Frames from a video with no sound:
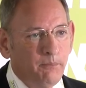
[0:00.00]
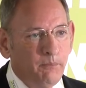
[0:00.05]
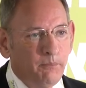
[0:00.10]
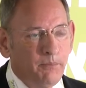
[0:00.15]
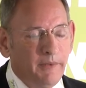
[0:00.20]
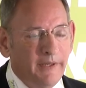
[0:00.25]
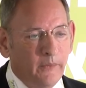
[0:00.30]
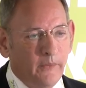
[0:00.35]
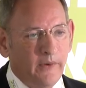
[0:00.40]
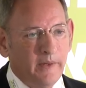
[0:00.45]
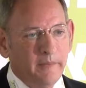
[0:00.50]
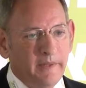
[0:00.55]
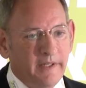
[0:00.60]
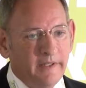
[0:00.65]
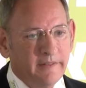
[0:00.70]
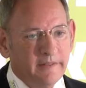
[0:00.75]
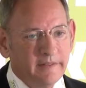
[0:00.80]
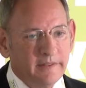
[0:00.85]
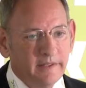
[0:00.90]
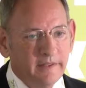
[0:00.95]

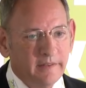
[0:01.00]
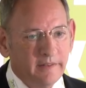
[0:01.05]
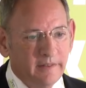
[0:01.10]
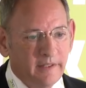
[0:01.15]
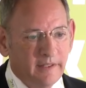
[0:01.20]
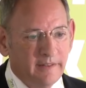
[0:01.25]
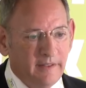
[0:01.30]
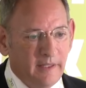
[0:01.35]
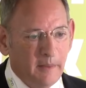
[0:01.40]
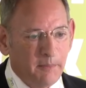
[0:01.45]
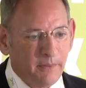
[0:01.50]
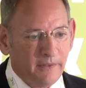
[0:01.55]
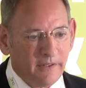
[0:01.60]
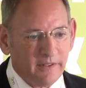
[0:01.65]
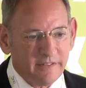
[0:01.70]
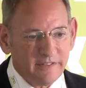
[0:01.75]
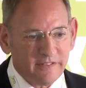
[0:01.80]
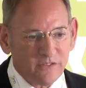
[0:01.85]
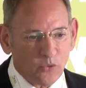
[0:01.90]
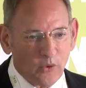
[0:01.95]
pyramids, the
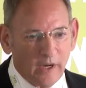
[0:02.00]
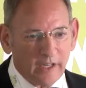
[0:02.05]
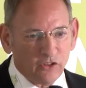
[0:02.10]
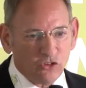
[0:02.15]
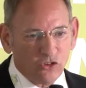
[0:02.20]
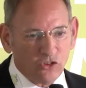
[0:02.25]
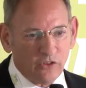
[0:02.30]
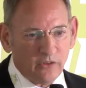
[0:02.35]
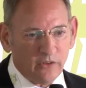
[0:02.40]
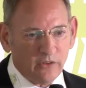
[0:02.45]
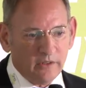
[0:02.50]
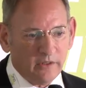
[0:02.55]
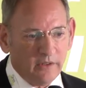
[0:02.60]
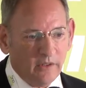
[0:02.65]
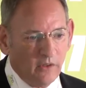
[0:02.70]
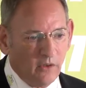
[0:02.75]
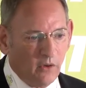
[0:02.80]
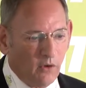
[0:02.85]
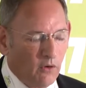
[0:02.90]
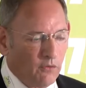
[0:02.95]
typical structure
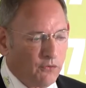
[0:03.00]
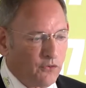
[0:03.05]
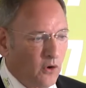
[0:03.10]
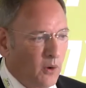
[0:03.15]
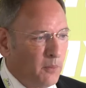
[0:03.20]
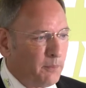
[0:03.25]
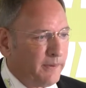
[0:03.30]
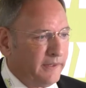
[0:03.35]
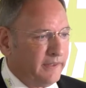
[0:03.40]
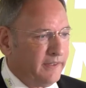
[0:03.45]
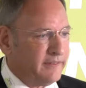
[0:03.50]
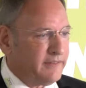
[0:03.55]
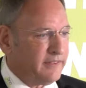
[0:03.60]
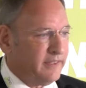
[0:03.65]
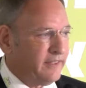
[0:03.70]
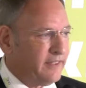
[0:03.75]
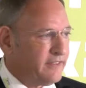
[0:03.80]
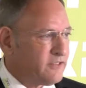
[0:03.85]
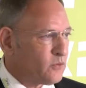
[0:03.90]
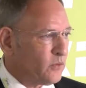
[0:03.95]
of companies
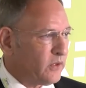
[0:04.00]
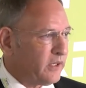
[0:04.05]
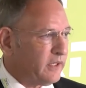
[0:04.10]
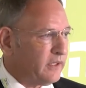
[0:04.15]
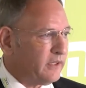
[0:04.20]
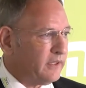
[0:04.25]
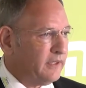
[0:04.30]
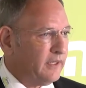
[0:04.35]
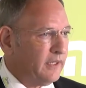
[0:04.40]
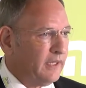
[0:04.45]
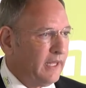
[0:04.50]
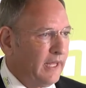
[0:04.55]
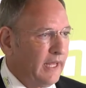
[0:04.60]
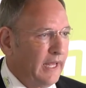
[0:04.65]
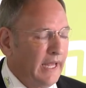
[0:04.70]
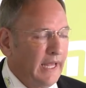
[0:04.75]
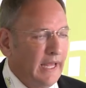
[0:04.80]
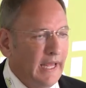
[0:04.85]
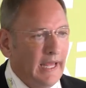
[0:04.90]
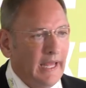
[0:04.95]
in Israel,
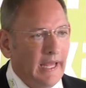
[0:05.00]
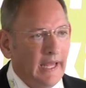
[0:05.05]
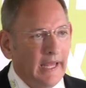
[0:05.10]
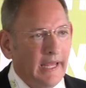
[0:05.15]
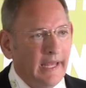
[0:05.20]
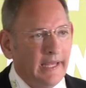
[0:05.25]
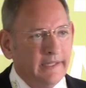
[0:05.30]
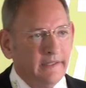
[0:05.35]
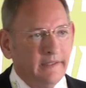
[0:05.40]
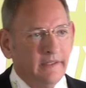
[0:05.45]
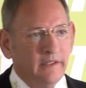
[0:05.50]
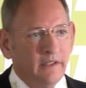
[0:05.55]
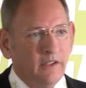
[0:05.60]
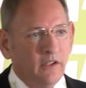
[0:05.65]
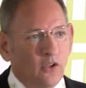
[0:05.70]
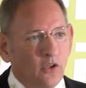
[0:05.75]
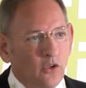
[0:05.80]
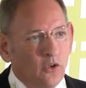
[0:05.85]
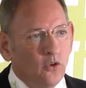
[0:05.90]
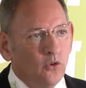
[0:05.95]
and
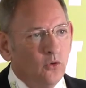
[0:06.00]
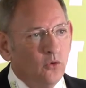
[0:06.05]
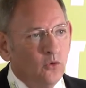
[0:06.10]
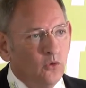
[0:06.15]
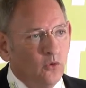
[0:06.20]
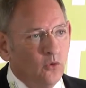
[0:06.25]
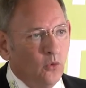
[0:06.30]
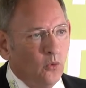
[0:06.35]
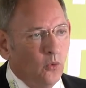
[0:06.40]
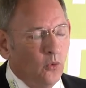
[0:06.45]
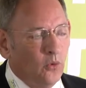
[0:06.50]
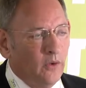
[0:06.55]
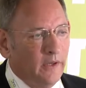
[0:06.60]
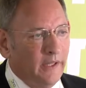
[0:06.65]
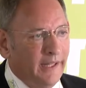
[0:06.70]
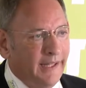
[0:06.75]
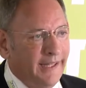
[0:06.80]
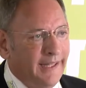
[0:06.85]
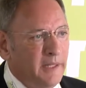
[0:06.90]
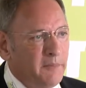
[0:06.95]
to
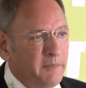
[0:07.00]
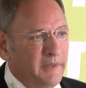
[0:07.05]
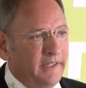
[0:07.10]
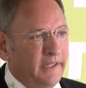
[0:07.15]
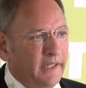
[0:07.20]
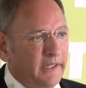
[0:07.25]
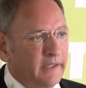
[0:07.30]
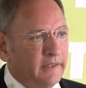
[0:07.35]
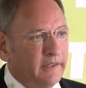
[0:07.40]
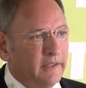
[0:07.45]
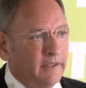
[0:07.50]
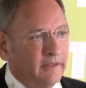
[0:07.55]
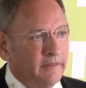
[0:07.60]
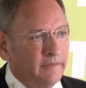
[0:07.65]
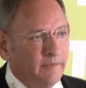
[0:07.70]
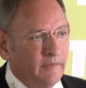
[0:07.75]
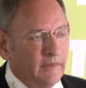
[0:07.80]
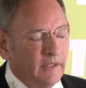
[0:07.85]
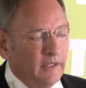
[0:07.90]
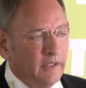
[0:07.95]
eliminate
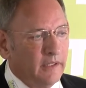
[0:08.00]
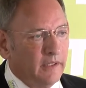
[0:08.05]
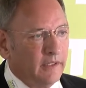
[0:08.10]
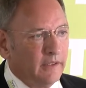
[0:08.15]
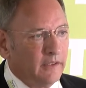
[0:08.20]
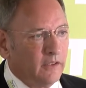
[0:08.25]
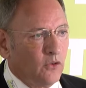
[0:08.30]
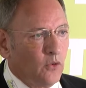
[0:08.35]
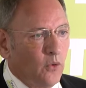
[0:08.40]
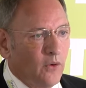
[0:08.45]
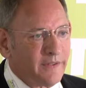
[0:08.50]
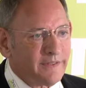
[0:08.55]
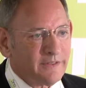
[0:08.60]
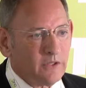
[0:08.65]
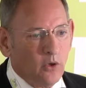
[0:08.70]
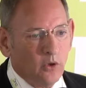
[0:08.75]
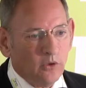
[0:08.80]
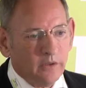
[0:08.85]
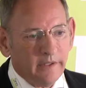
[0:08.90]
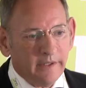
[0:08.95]

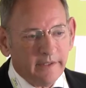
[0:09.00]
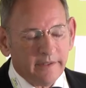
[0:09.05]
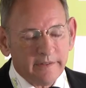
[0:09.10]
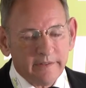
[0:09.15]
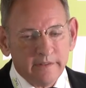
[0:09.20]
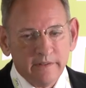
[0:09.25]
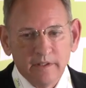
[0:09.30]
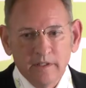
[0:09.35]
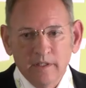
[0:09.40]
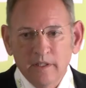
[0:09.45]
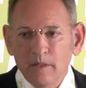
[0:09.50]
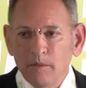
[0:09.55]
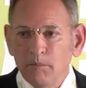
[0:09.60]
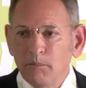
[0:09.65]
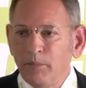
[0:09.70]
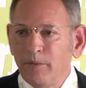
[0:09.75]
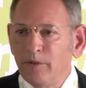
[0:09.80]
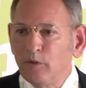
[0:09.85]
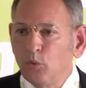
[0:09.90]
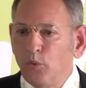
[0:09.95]
cross-holdings
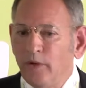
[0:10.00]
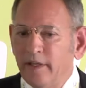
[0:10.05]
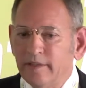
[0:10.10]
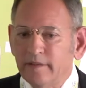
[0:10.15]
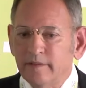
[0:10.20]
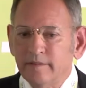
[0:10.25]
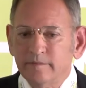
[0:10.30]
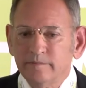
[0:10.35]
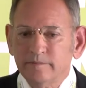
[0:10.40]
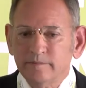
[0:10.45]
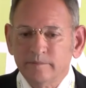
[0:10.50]
between